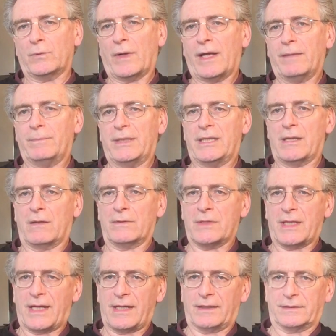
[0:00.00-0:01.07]
way
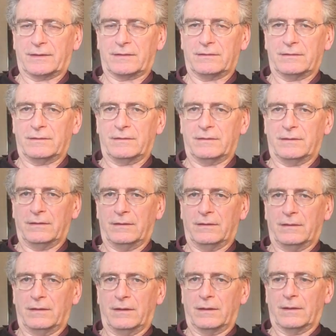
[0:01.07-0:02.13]
beyond that,
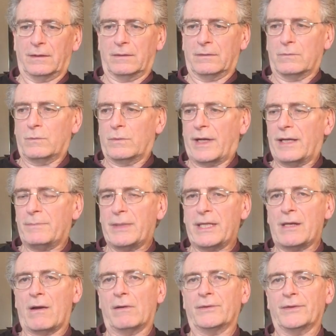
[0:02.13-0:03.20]
way
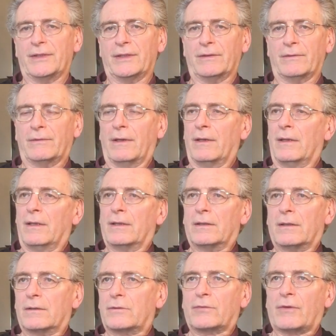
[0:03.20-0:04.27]
beyond the
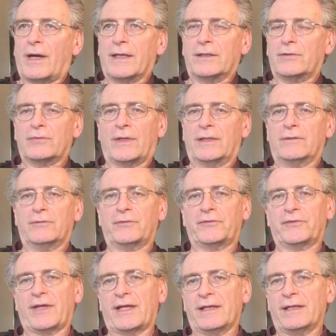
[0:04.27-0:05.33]
trying to
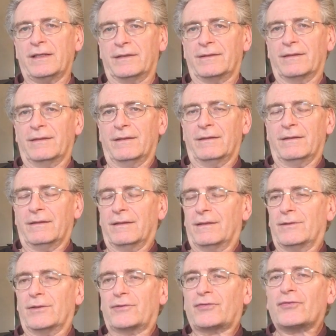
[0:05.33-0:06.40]
understand it.
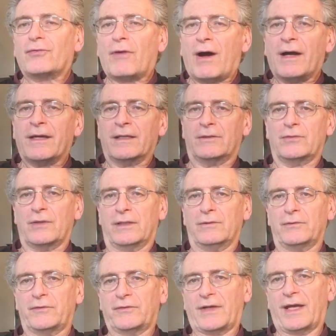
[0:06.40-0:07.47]
The trying to
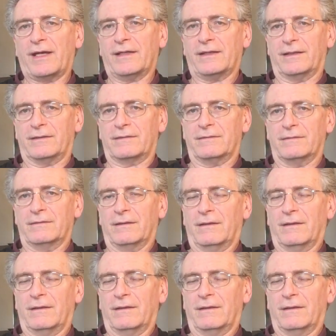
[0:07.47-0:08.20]
understand it,